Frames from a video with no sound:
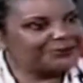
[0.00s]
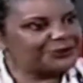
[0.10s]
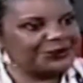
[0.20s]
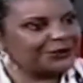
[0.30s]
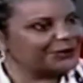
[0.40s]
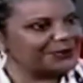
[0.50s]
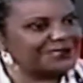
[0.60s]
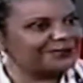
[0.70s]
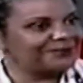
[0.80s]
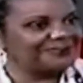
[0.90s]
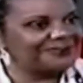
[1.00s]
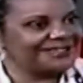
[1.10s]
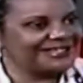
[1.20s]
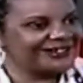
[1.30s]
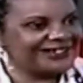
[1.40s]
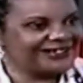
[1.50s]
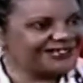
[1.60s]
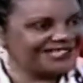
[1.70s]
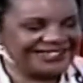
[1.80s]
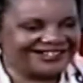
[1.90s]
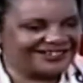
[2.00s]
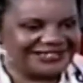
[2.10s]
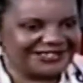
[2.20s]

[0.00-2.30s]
took hold of me. Yes. I can't